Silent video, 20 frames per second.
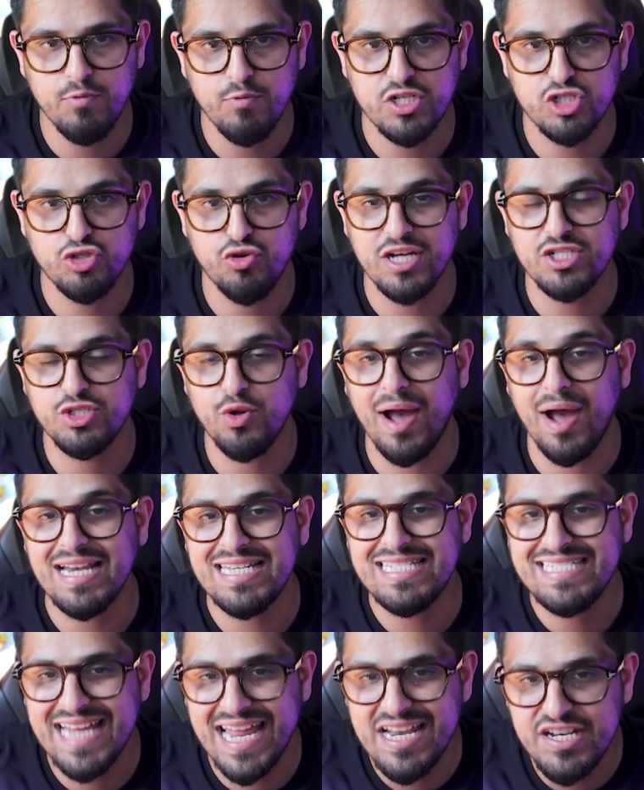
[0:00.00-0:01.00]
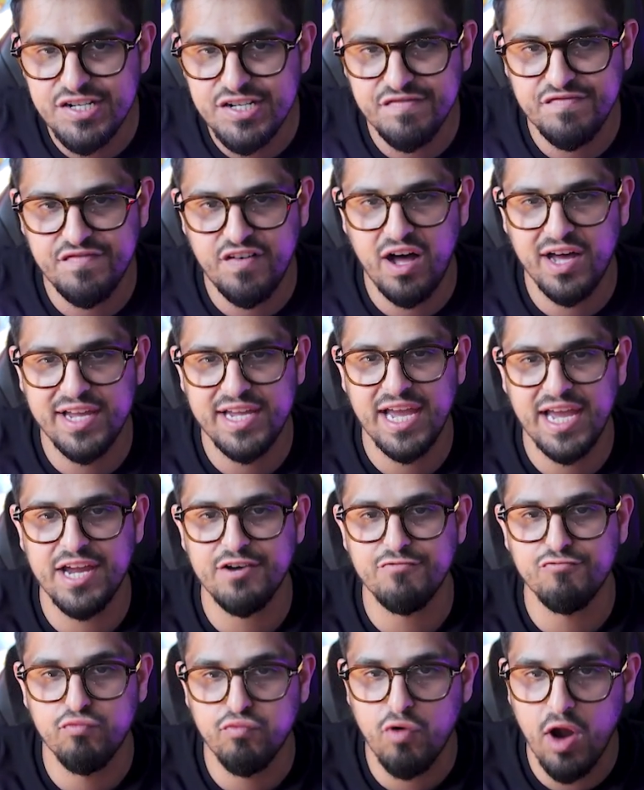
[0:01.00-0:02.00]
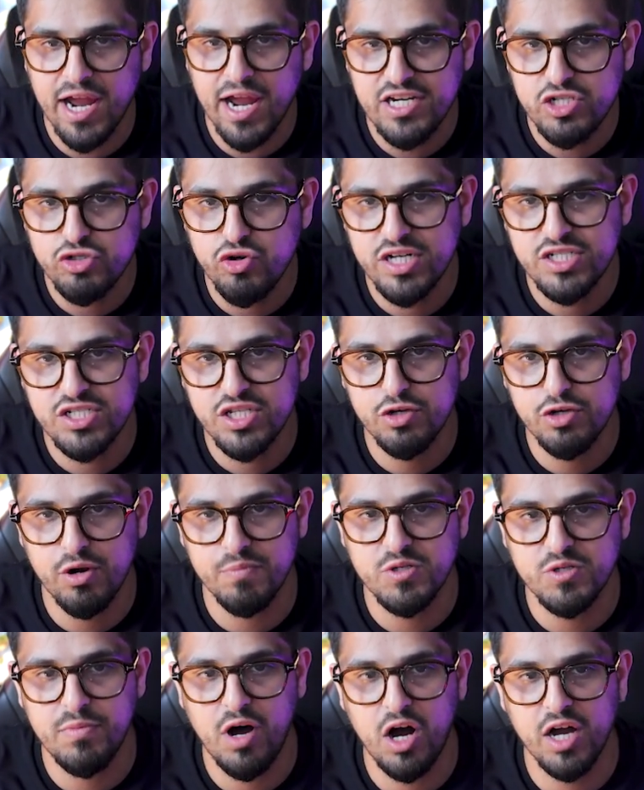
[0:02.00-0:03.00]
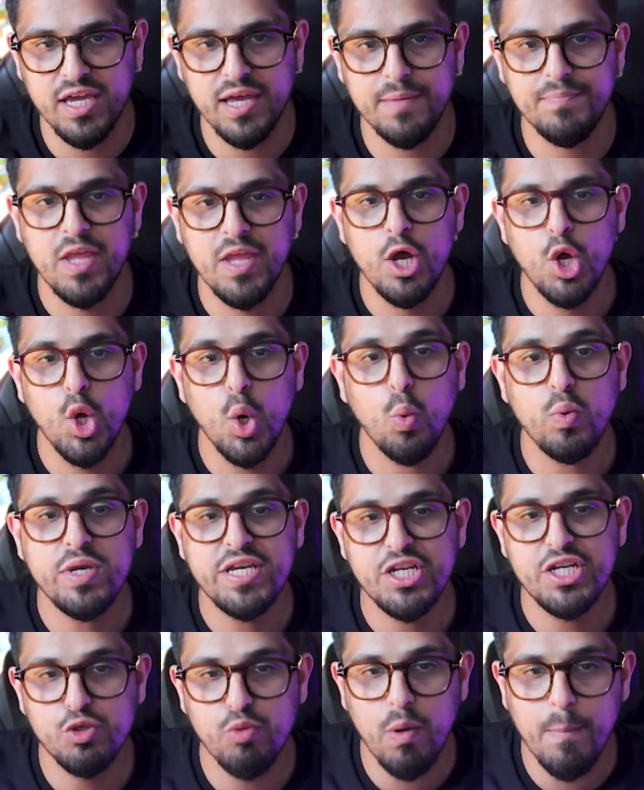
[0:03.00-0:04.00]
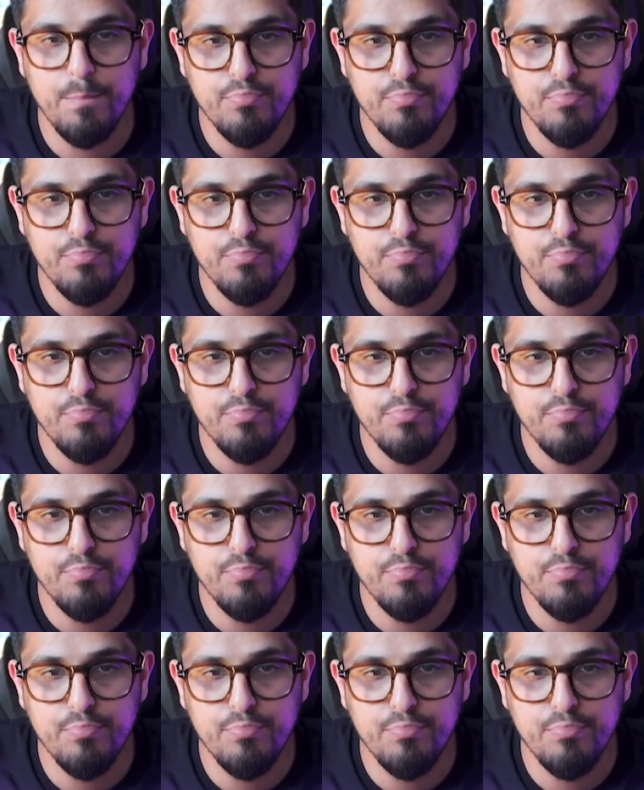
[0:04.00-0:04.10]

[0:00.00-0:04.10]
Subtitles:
which tries to identify and ride trends in the crypto market. We can do a